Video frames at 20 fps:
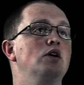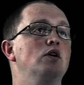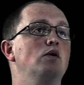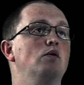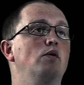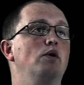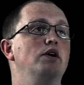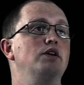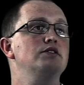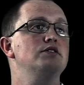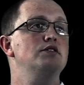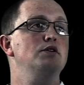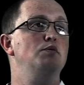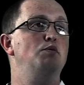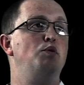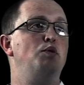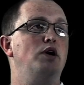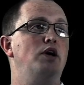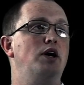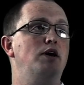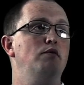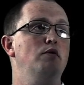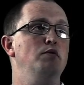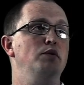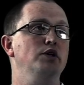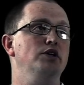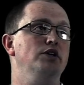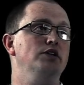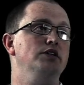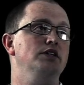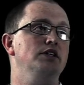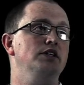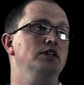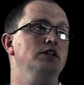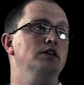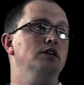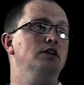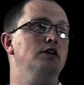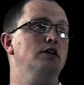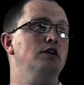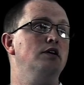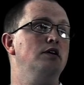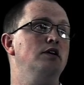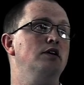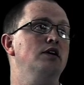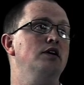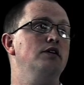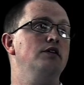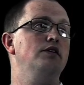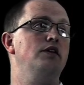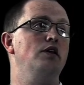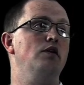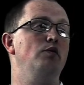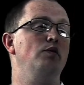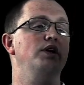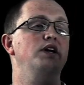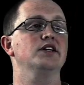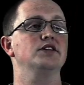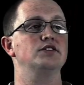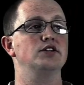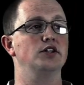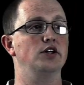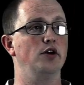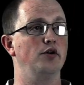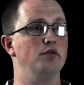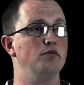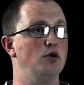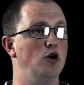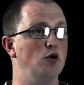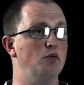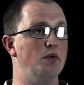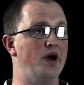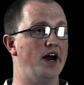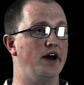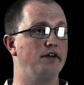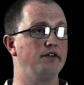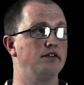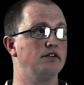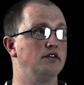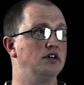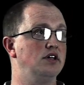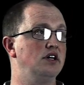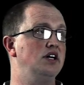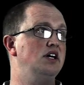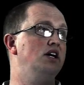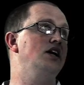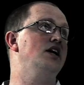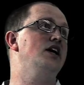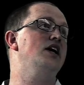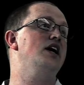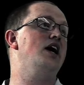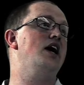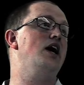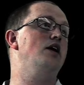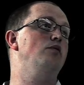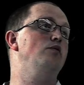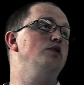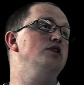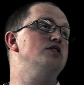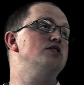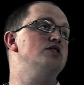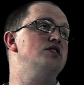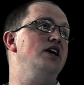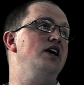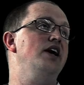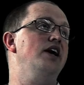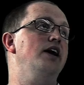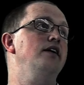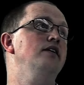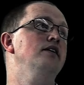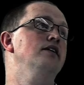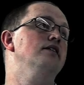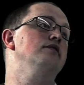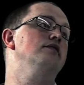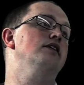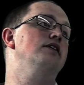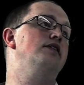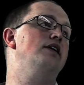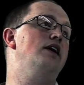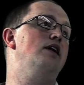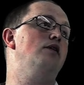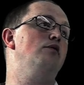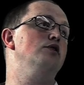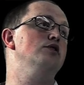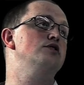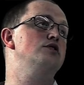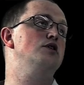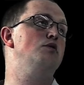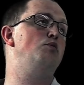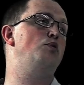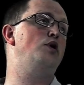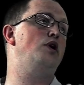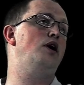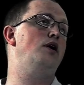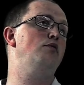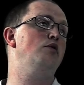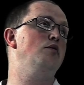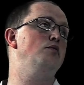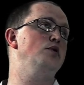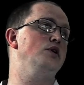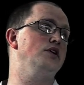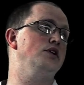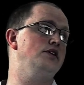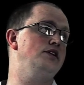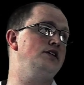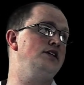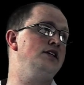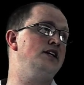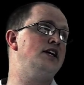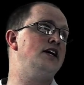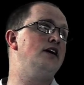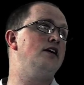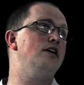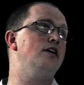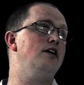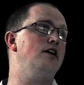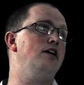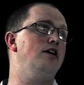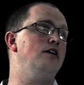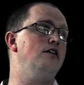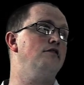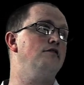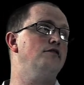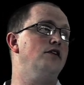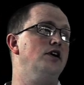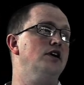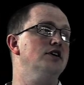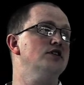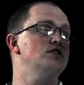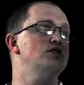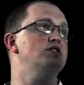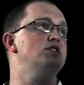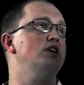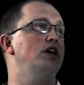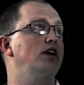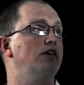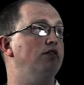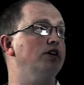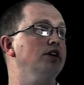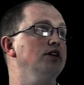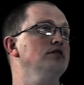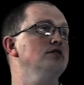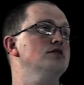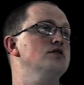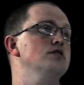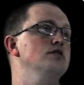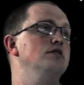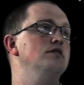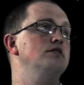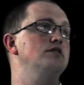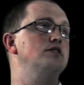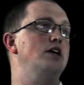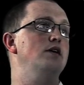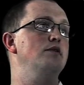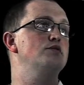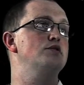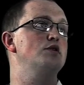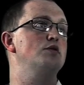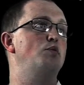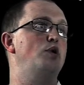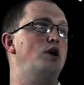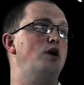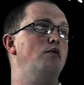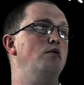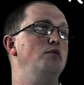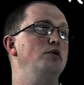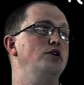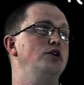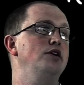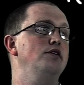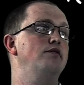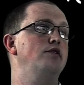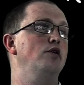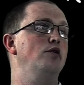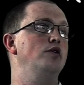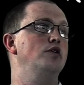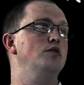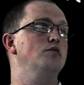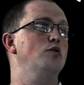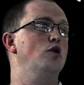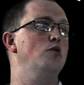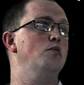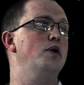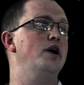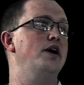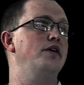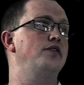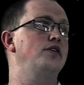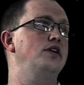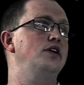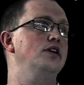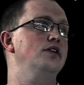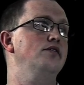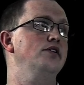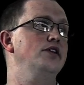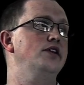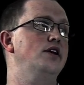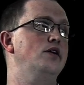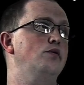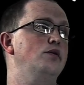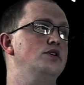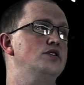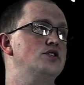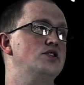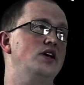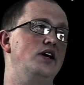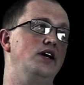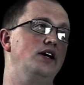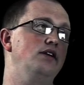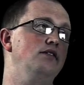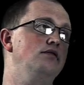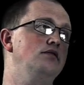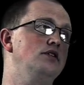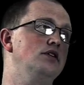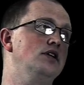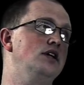what is the probability that we get to go to MoMath? And we said that that was the probability of us savings times the probability of going to MoMath given that we saved,